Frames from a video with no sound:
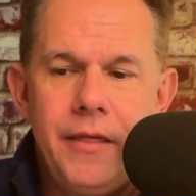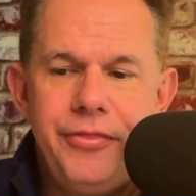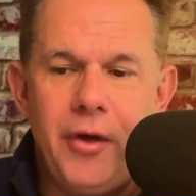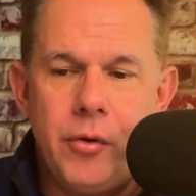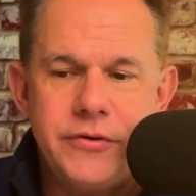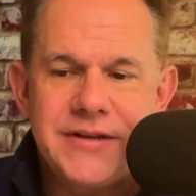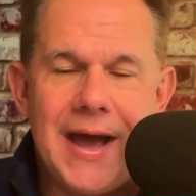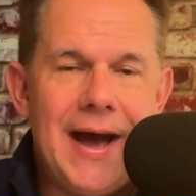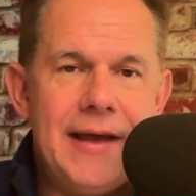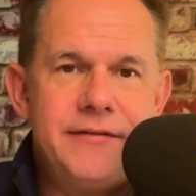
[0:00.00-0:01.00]
those
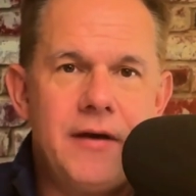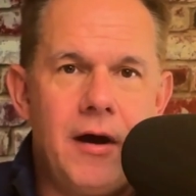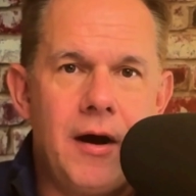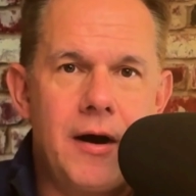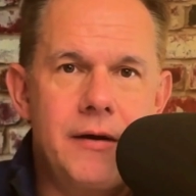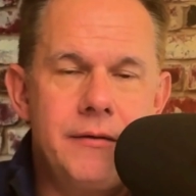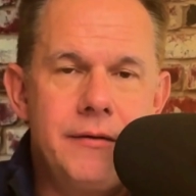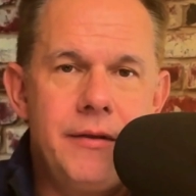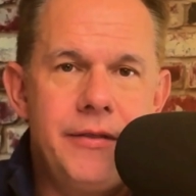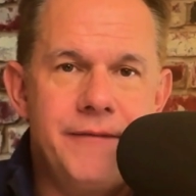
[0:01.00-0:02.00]
guys are
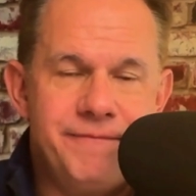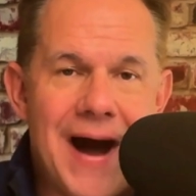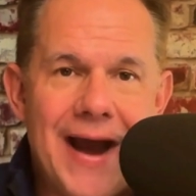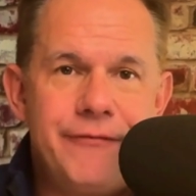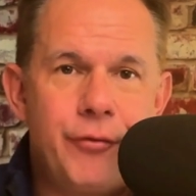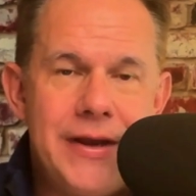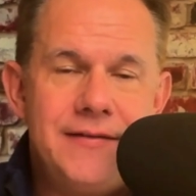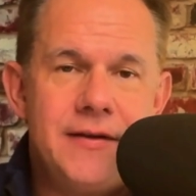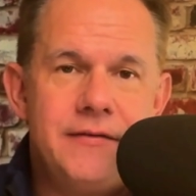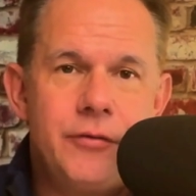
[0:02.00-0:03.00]
the 5
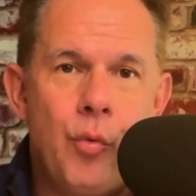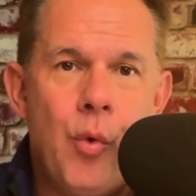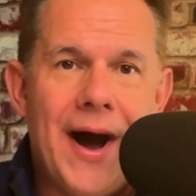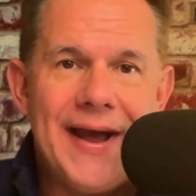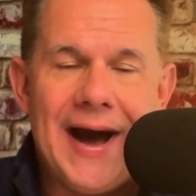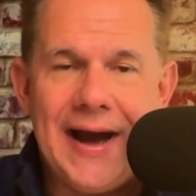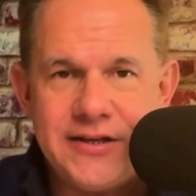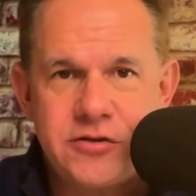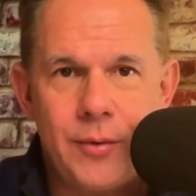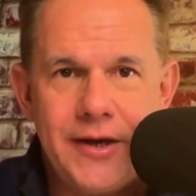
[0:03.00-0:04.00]
reasons why I
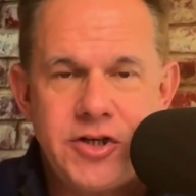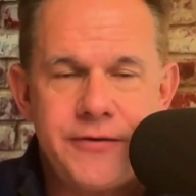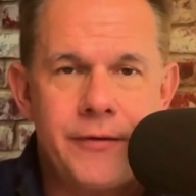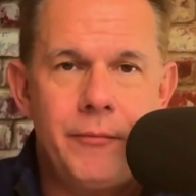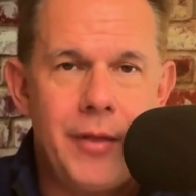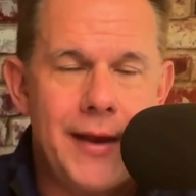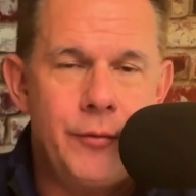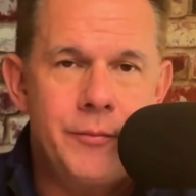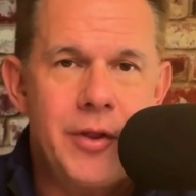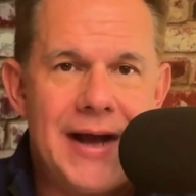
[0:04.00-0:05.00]
switched from
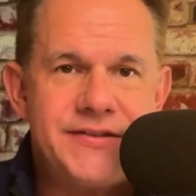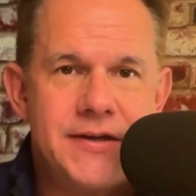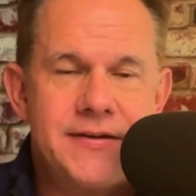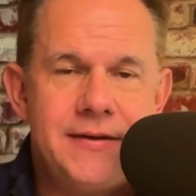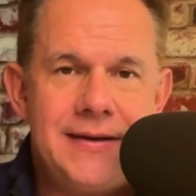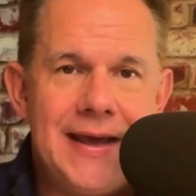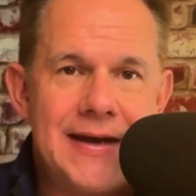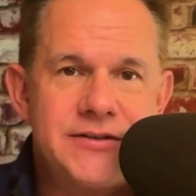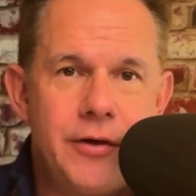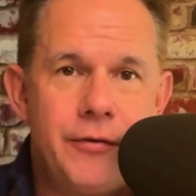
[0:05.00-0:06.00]
Lightroom Classic to
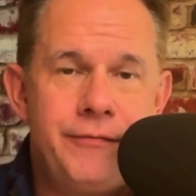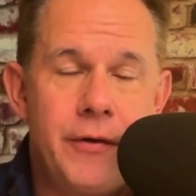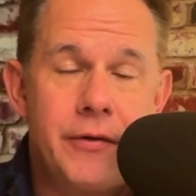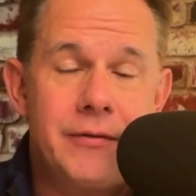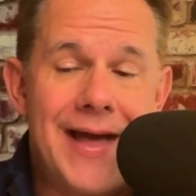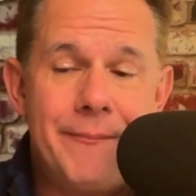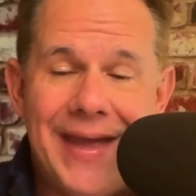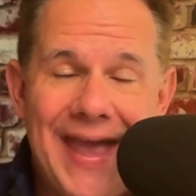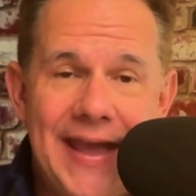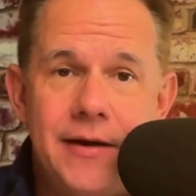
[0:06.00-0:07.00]
DxO Photolab
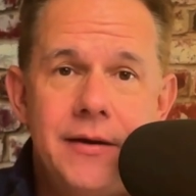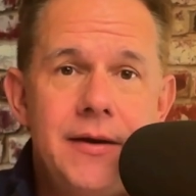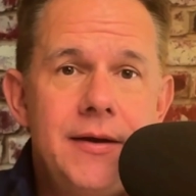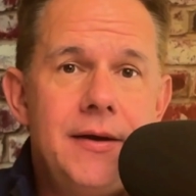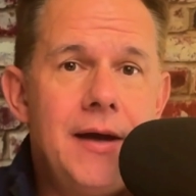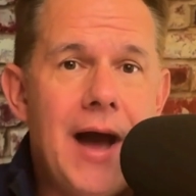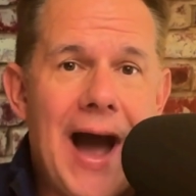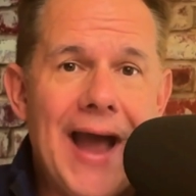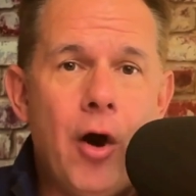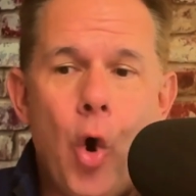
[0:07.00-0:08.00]
8.
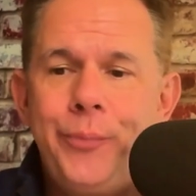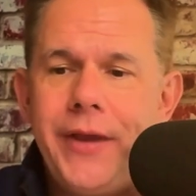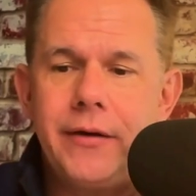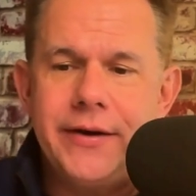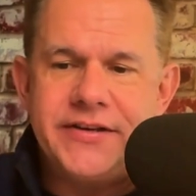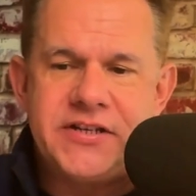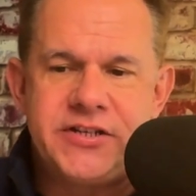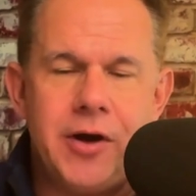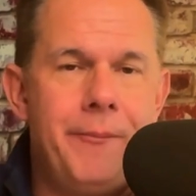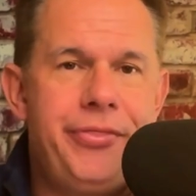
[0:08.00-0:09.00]
I hope there is
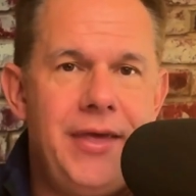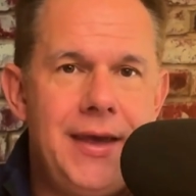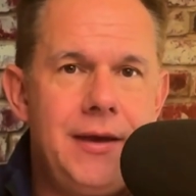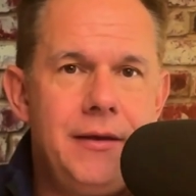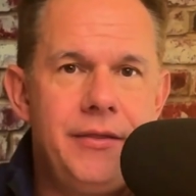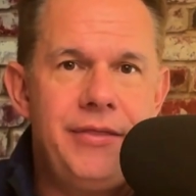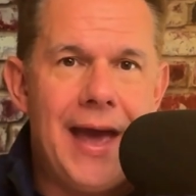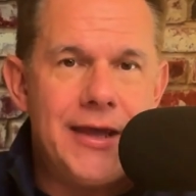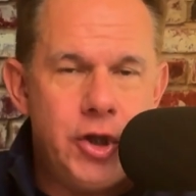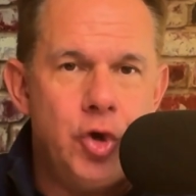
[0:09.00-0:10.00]
something
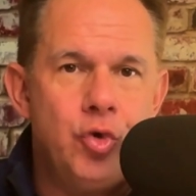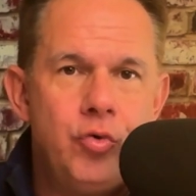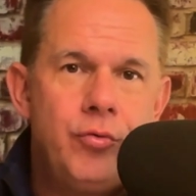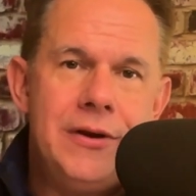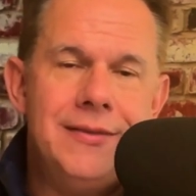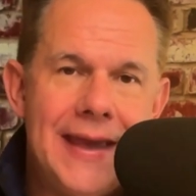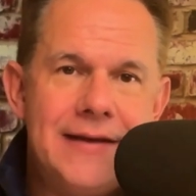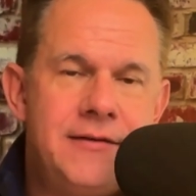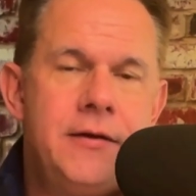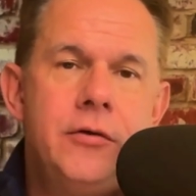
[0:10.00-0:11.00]
that you
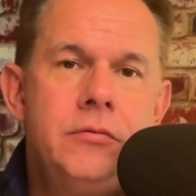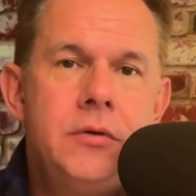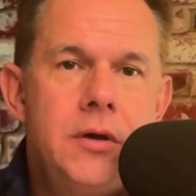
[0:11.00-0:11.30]
relate to